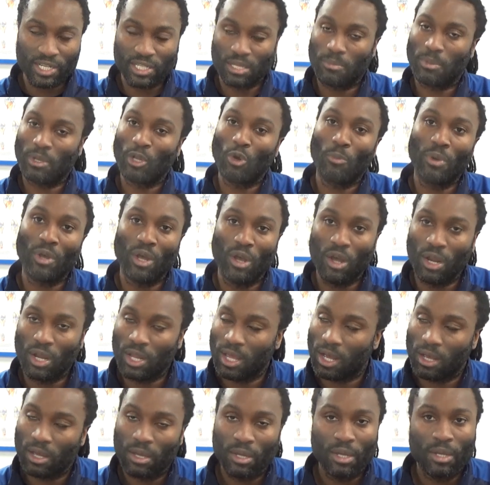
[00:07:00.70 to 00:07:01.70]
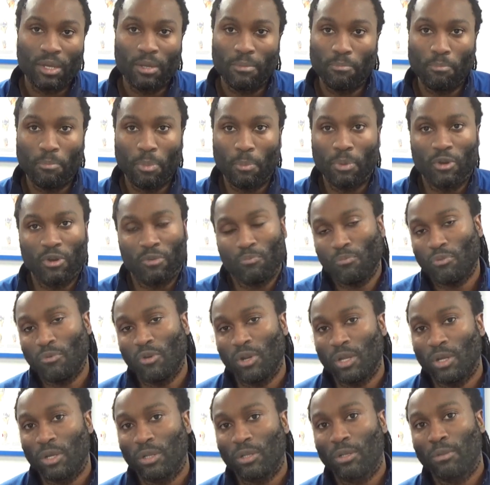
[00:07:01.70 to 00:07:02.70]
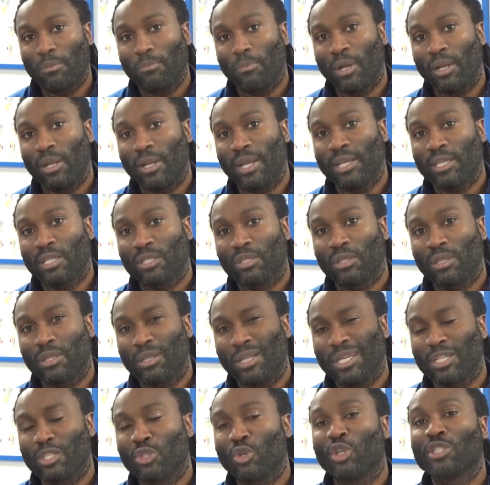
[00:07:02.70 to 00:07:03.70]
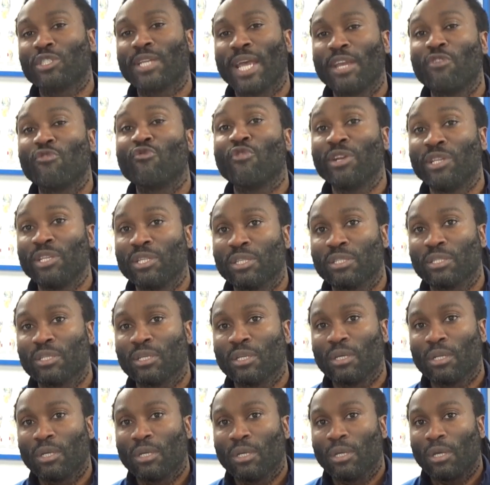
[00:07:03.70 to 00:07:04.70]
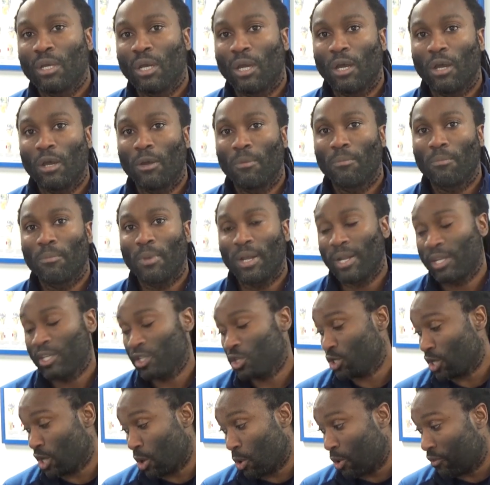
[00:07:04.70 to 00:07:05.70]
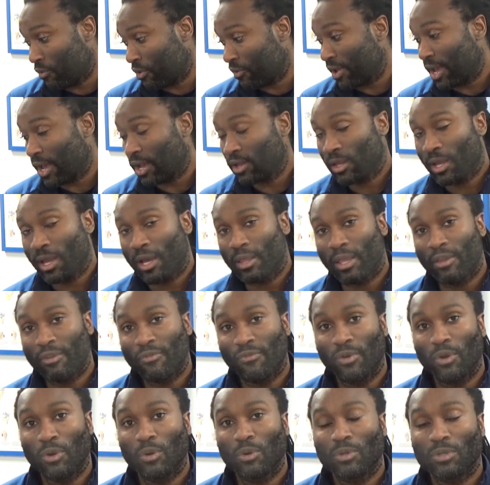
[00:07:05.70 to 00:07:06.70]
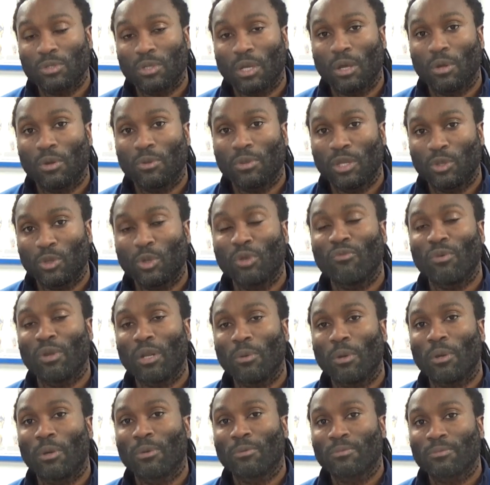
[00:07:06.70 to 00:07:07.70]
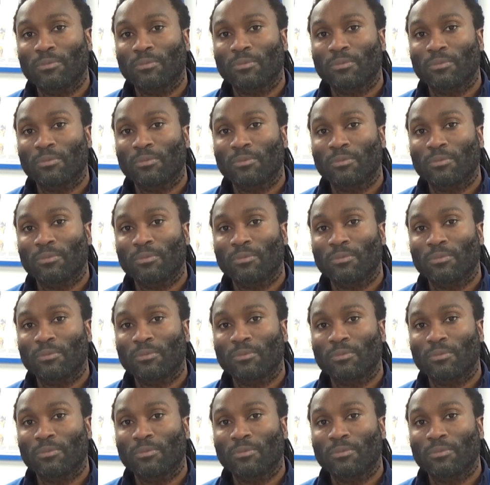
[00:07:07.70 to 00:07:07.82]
and it's a little bit earlier, brilliant. But let's not take risks. And let's just go off of how they feel. So they're doing really well.